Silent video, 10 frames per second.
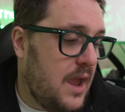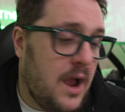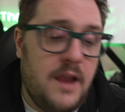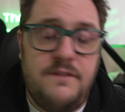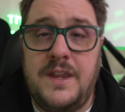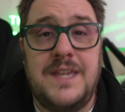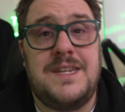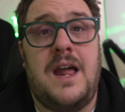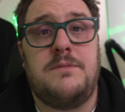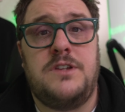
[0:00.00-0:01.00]
I think it's
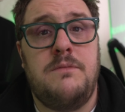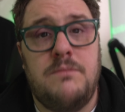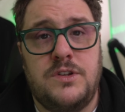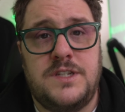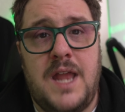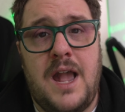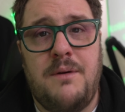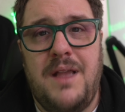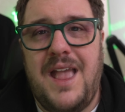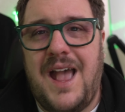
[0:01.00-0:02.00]
an absolute must now,
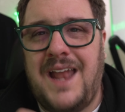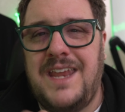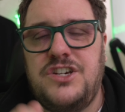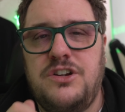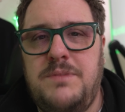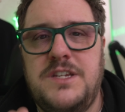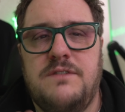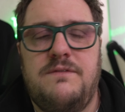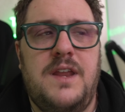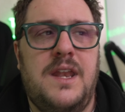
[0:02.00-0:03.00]
and it should be
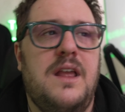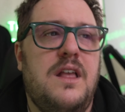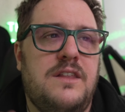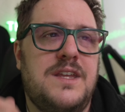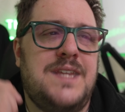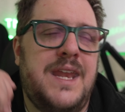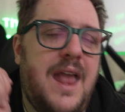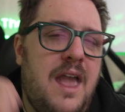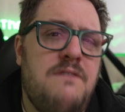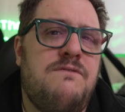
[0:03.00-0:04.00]
something that is in
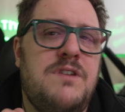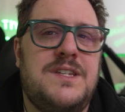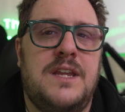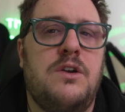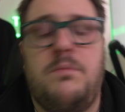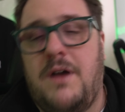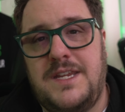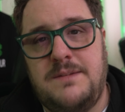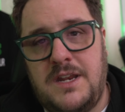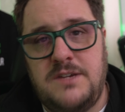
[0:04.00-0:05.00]
every single
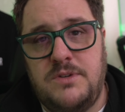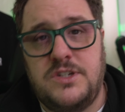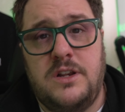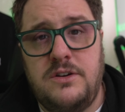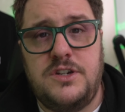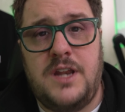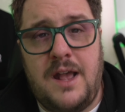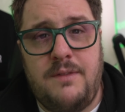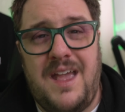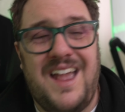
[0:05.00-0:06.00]
practice management solution
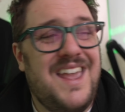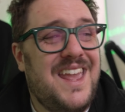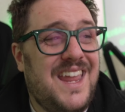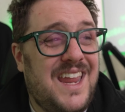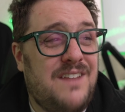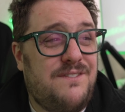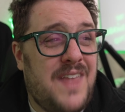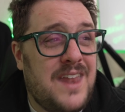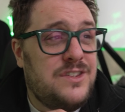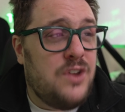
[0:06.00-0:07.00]
out there. If
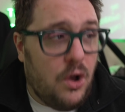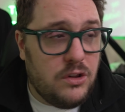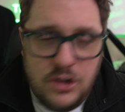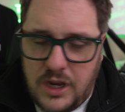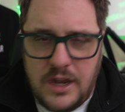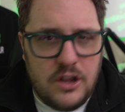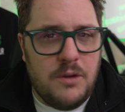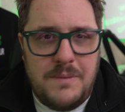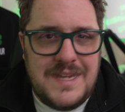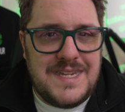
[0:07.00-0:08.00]
they're not looking at
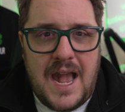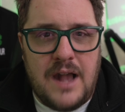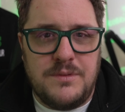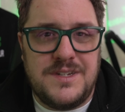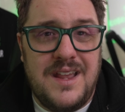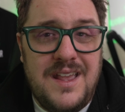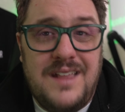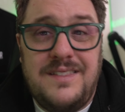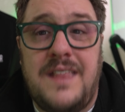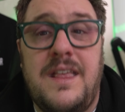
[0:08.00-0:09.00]
Companies House,
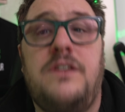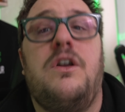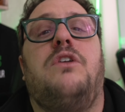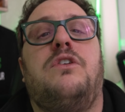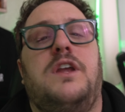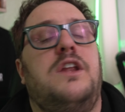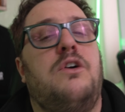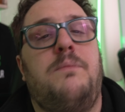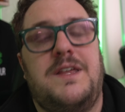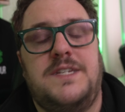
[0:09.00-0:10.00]
then they're not looking at
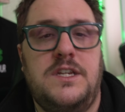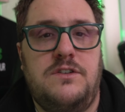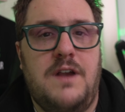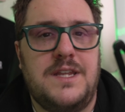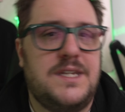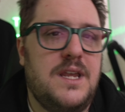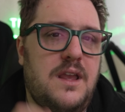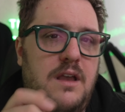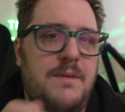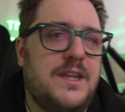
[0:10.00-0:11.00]
your best interests
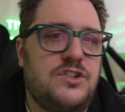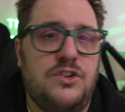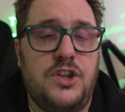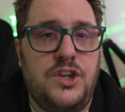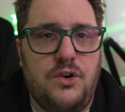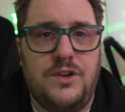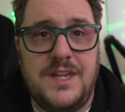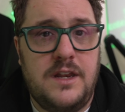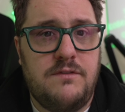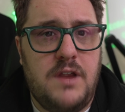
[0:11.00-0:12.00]
and making sure that you're
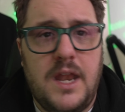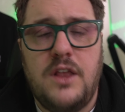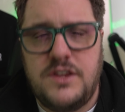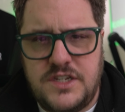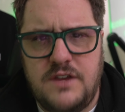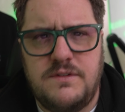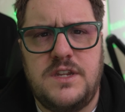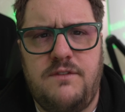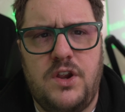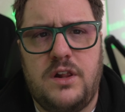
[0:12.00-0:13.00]
delivering the
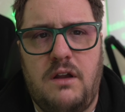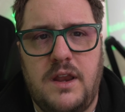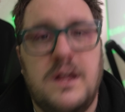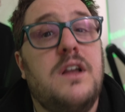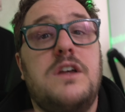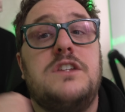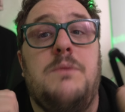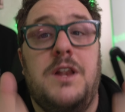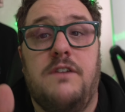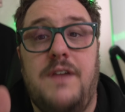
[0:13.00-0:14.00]
services for your client. So
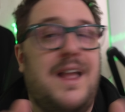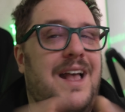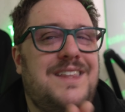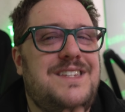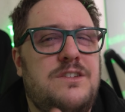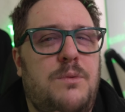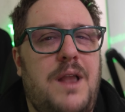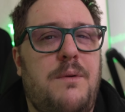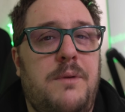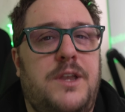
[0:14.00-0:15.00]
we love it. And this is a
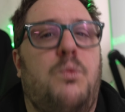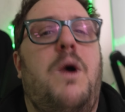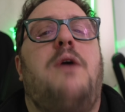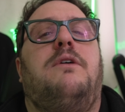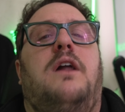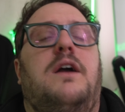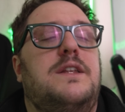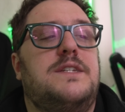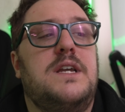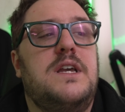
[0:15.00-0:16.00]
way where we can wow
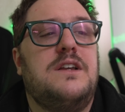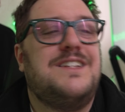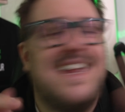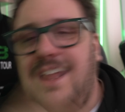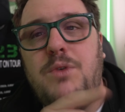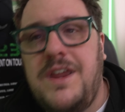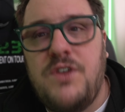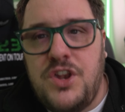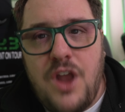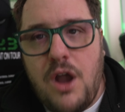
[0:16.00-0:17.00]
clients because they don't
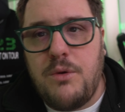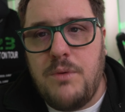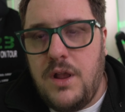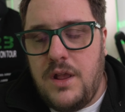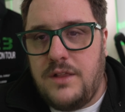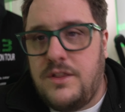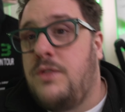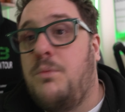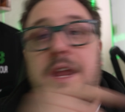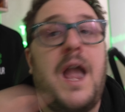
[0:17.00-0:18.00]
even know that
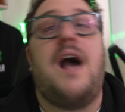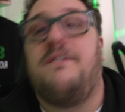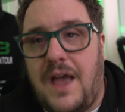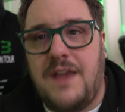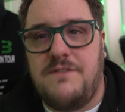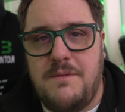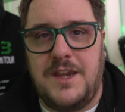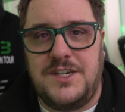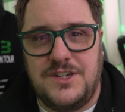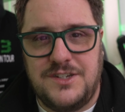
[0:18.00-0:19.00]
we have that
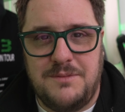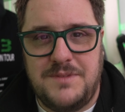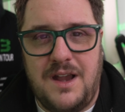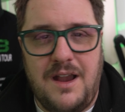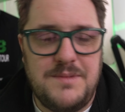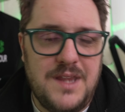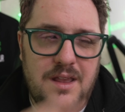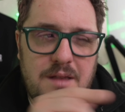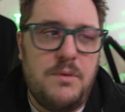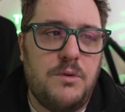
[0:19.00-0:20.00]
information sometimes.
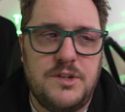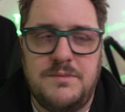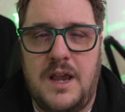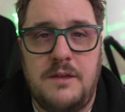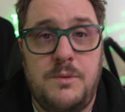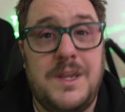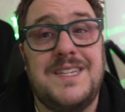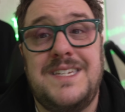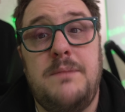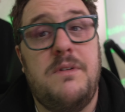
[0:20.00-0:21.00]
But sometimes we can
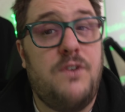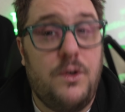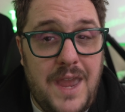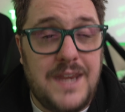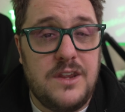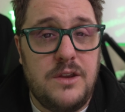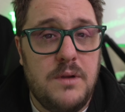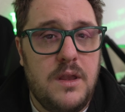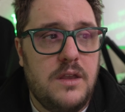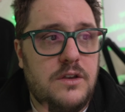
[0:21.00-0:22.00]
see before they do
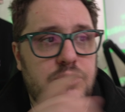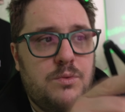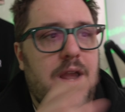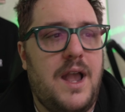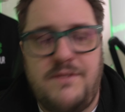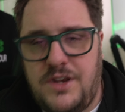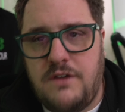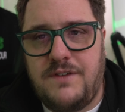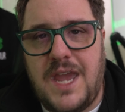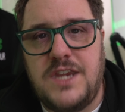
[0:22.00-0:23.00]
because we're having
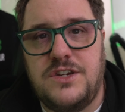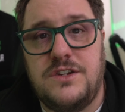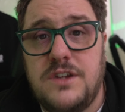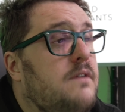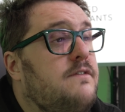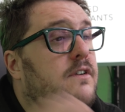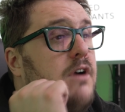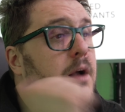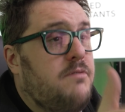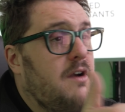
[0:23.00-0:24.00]
notification for
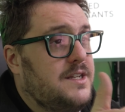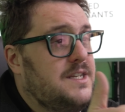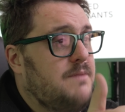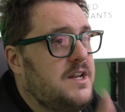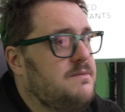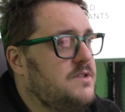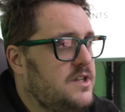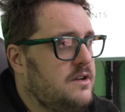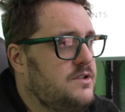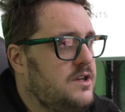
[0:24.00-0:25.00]
our practice management
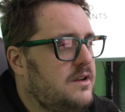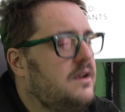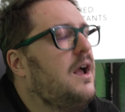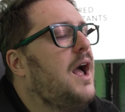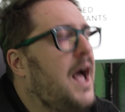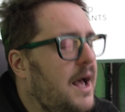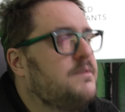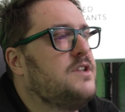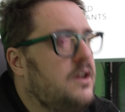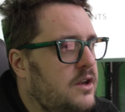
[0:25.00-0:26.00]
solution.
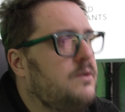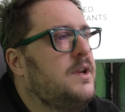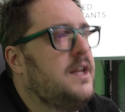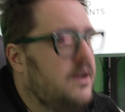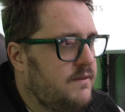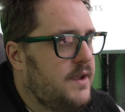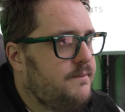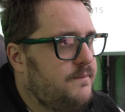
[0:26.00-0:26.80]
Absolutely love it.